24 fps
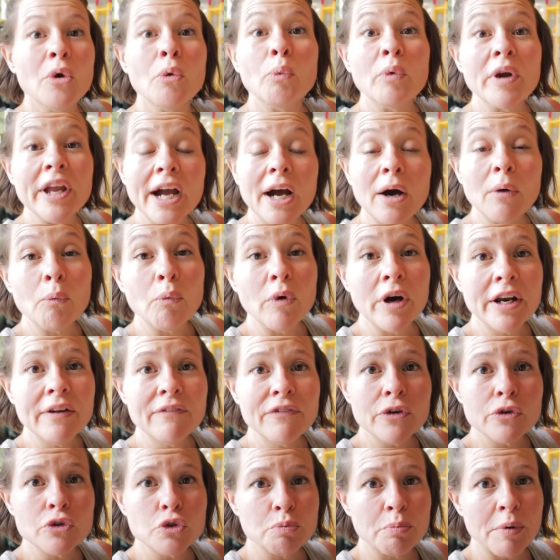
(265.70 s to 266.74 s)
We got one of
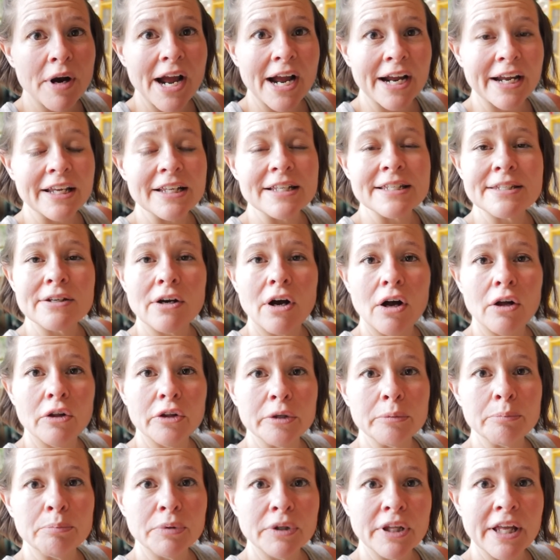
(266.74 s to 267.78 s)
those brackets all
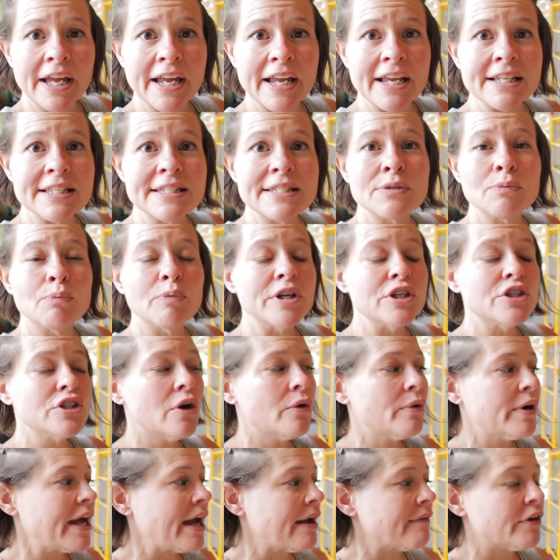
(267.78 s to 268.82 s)
in place. We
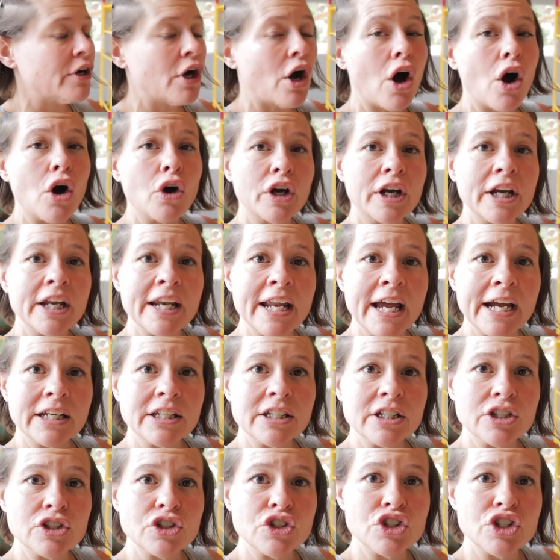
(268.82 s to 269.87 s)
don't have it all
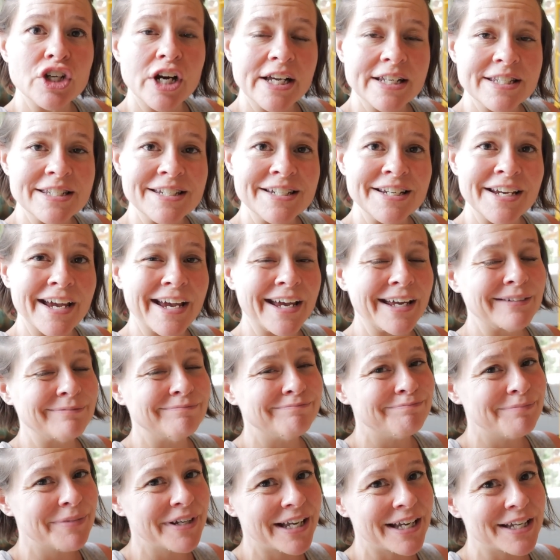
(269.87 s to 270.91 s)
connected just yet
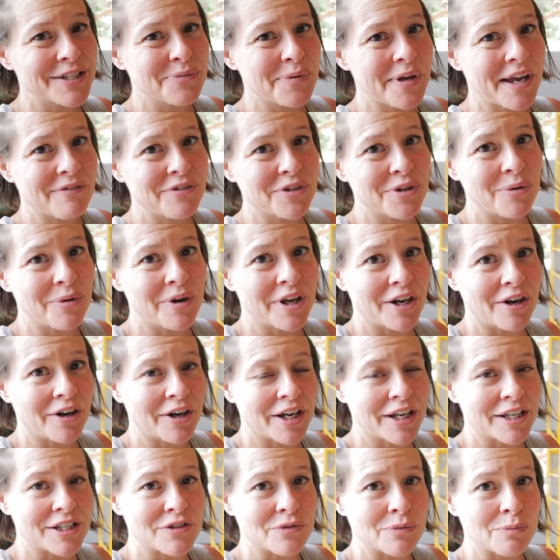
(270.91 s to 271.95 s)
because we have to go get our
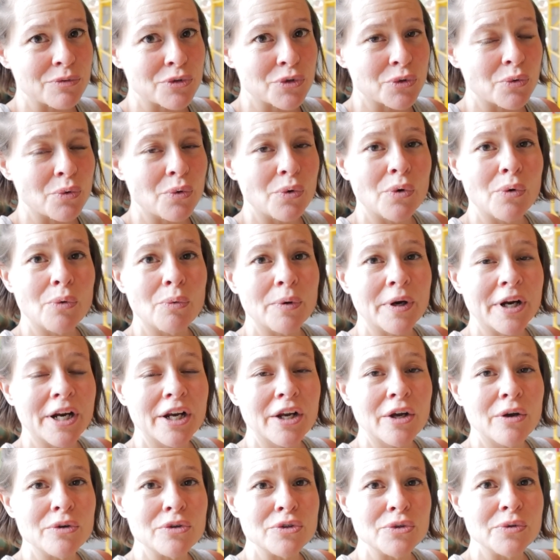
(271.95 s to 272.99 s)
kids from school. We're
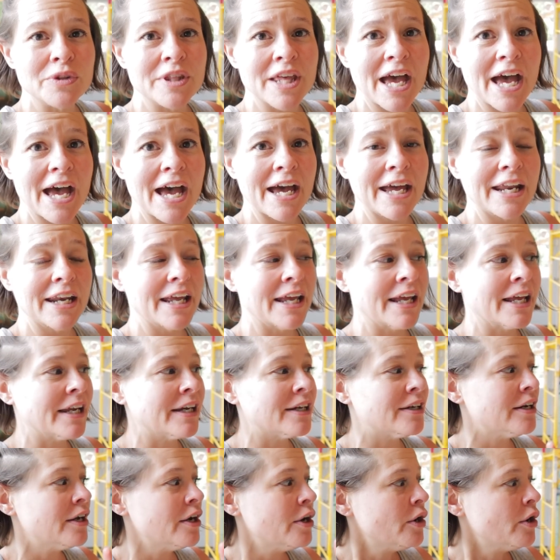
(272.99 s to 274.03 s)
gonna go do that,
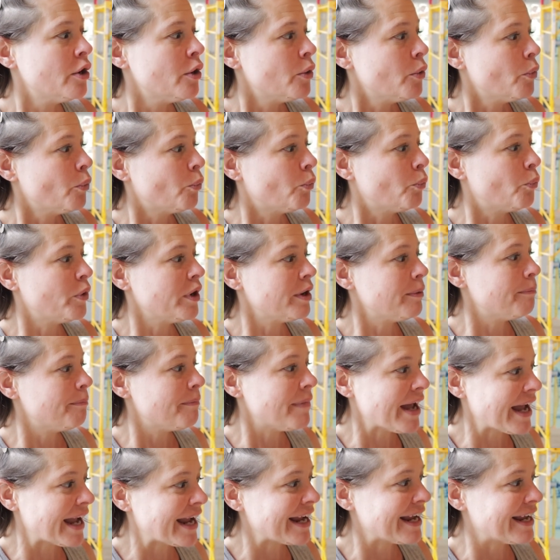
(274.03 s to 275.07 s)
and we
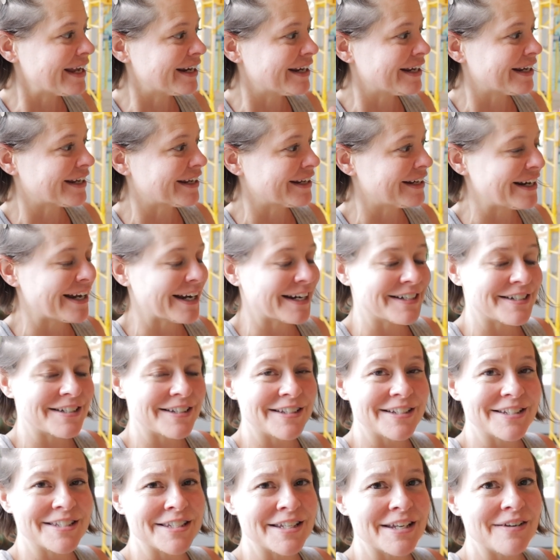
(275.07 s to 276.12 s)
may get it
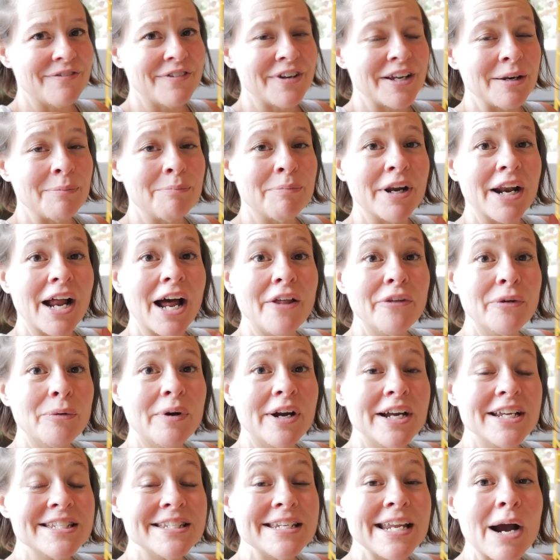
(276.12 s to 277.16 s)
connected this evening, but
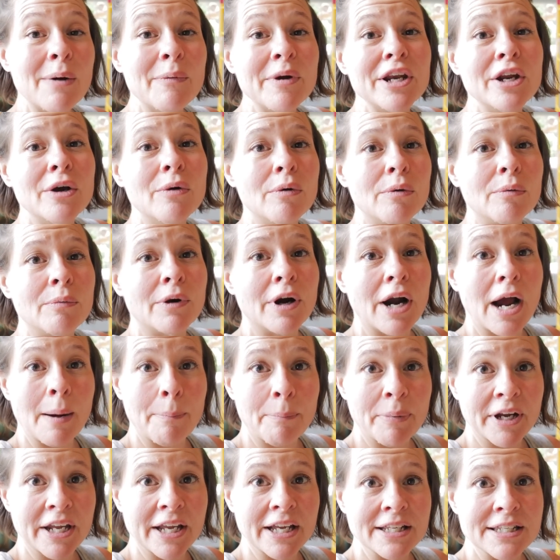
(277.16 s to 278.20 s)
otherwise now we know what we're
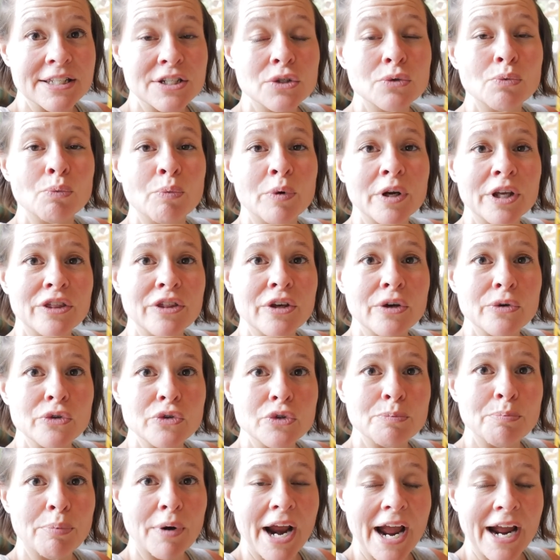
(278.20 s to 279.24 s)
up against with
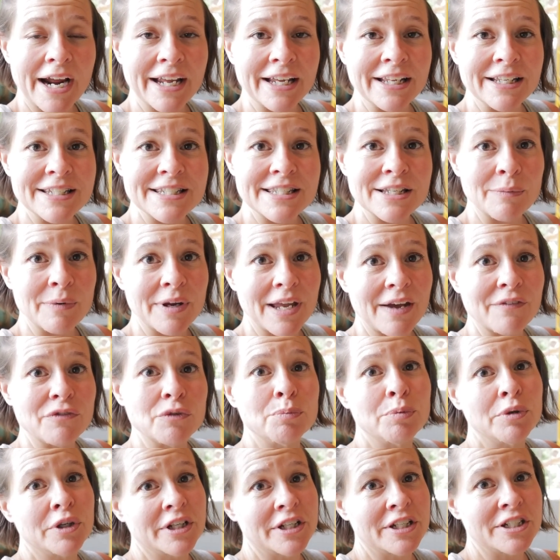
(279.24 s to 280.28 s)
those brackets that we have
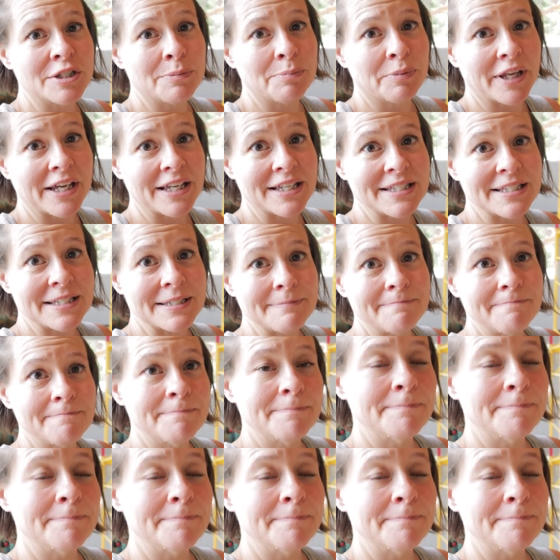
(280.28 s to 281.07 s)
to put into place.